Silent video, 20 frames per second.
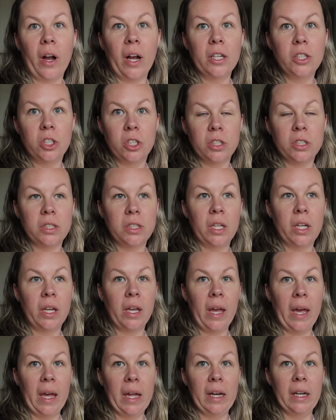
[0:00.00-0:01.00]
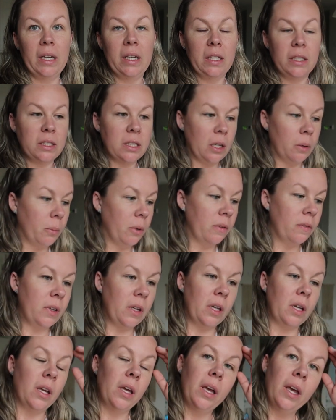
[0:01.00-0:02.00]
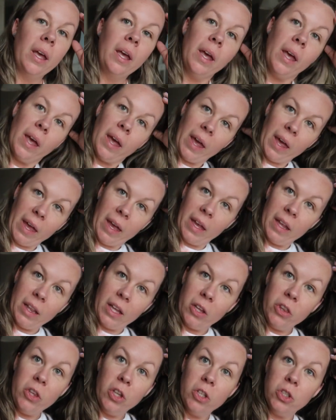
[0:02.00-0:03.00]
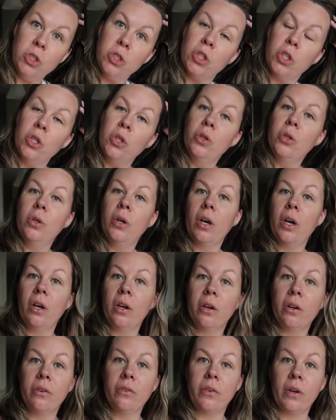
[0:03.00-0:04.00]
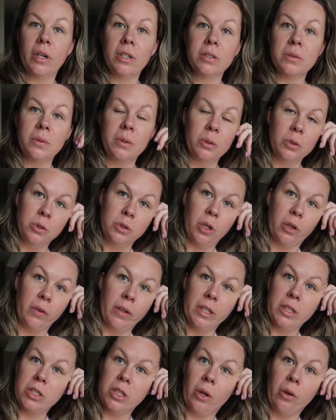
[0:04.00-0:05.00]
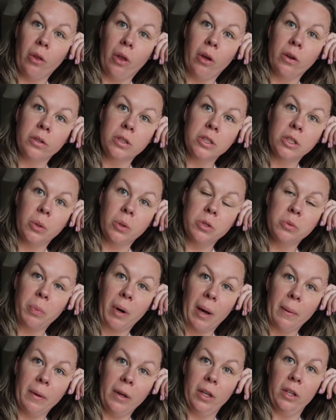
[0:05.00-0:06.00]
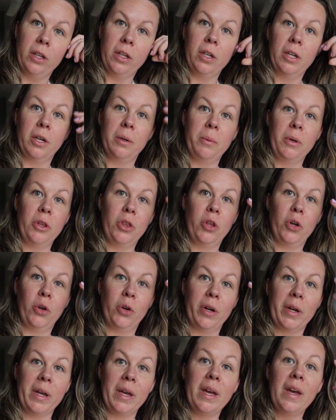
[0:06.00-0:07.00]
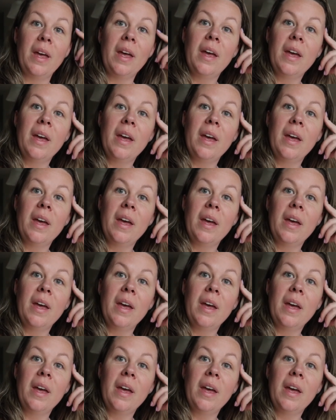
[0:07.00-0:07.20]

I just edited some of it, and the 2 first meals is already so long, so it's probably only gonna be 3,